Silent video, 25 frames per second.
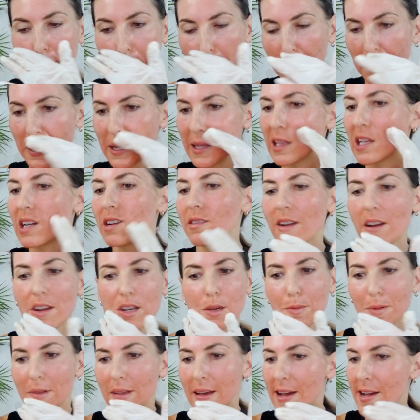
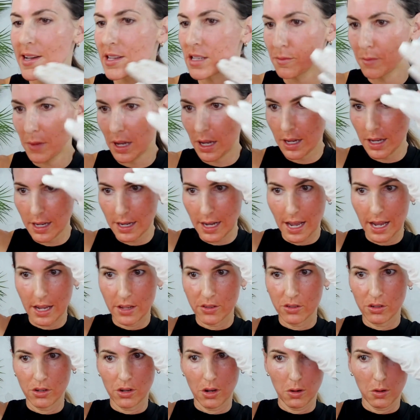platelet-rich plasma. It
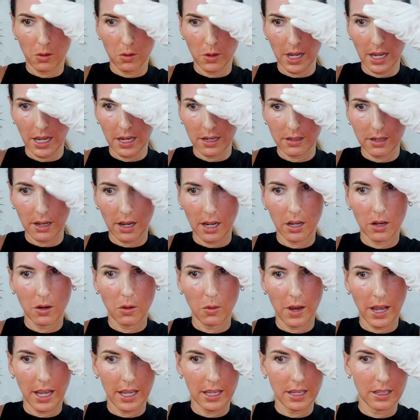has no
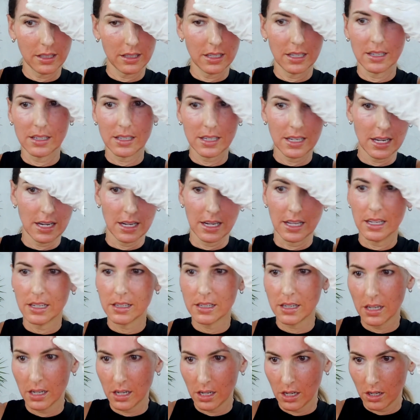anticoagulant in
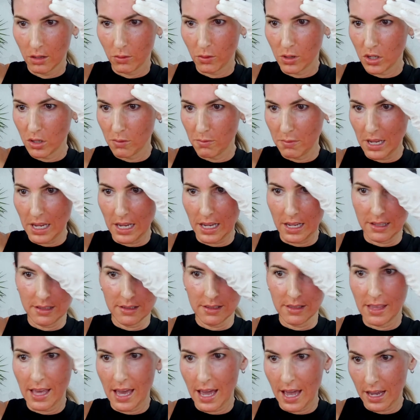it, which
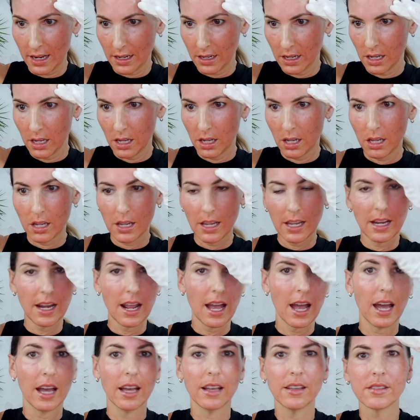means that it
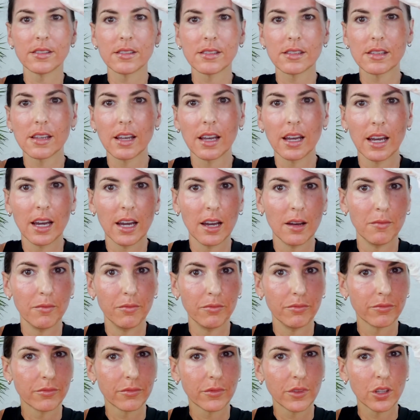has,
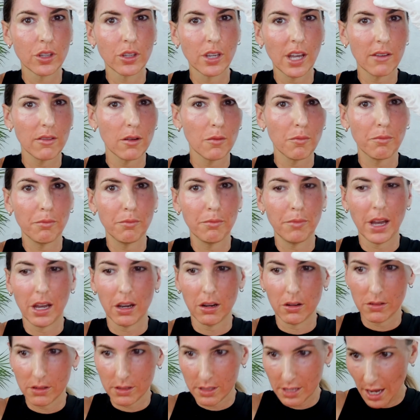you have
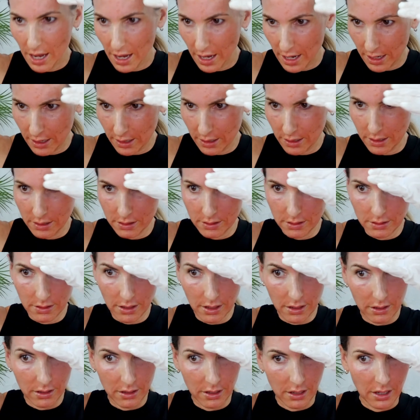about
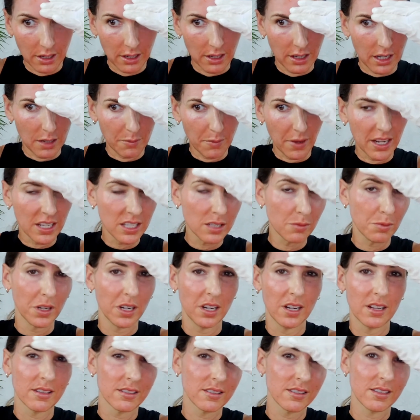10, in my
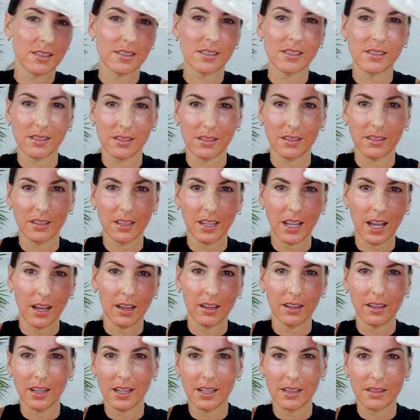experience,
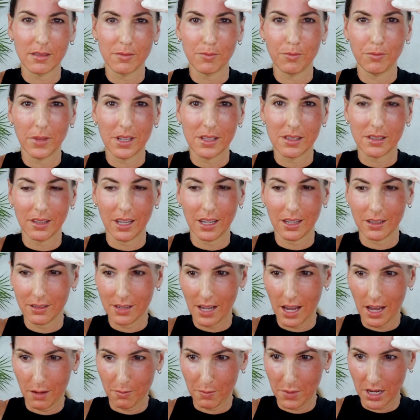it's like
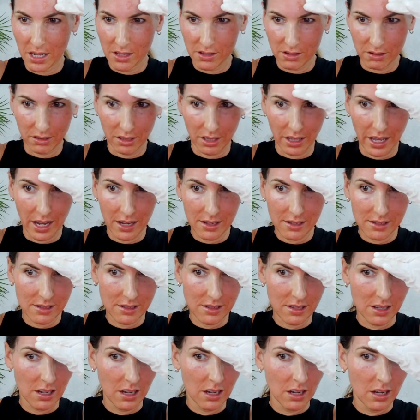10 minutes or
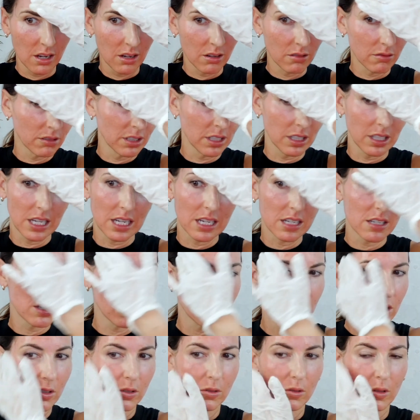less really
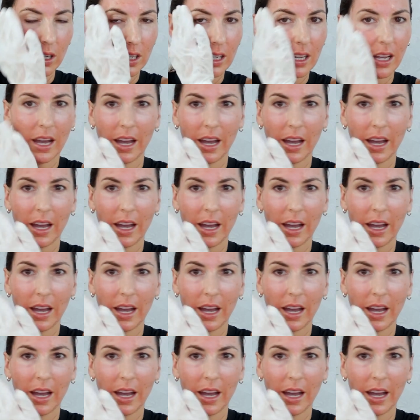to